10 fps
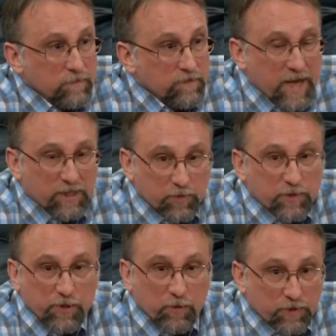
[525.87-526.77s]
That's
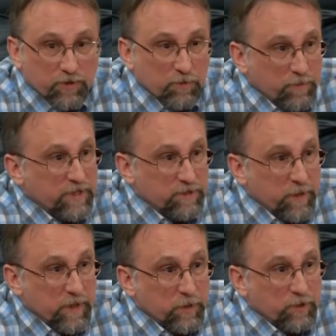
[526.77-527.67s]
what you will doom these
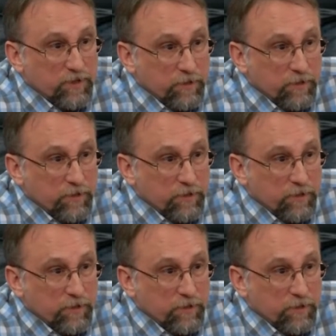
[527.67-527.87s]
people to.